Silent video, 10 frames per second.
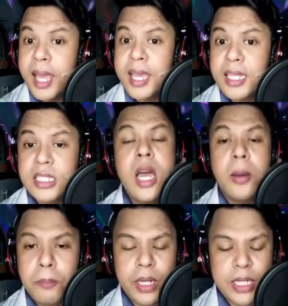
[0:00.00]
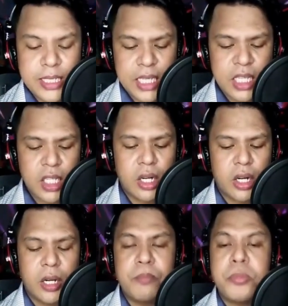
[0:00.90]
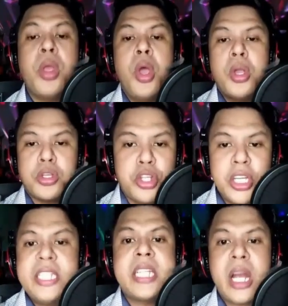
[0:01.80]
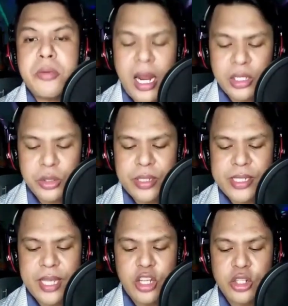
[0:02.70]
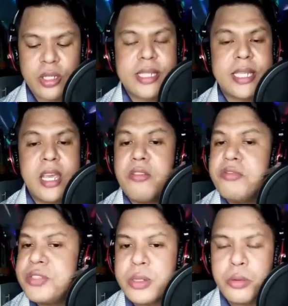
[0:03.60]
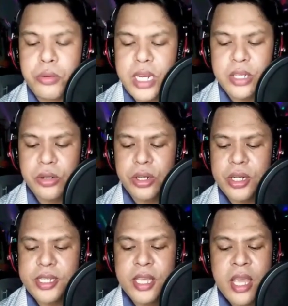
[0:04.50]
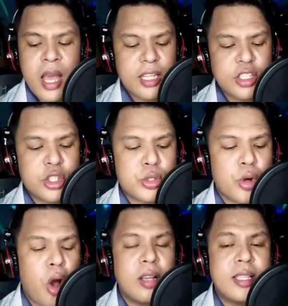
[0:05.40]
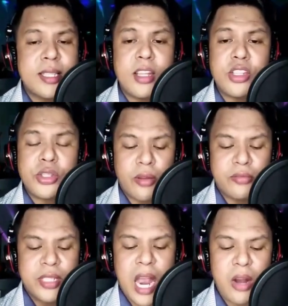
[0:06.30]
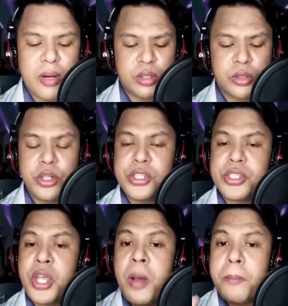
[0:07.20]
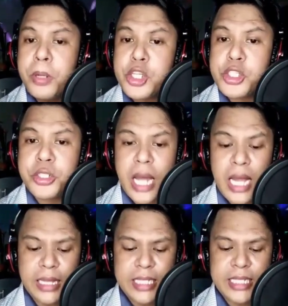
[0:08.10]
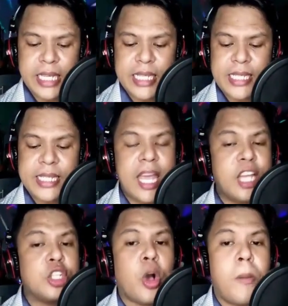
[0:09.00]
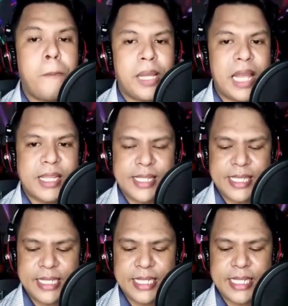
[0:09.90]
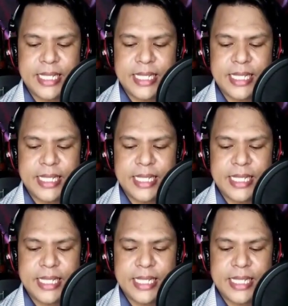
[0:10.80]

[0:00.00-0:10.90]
to seem real. Authors achieve this by providing the details that make the characters individual and particular.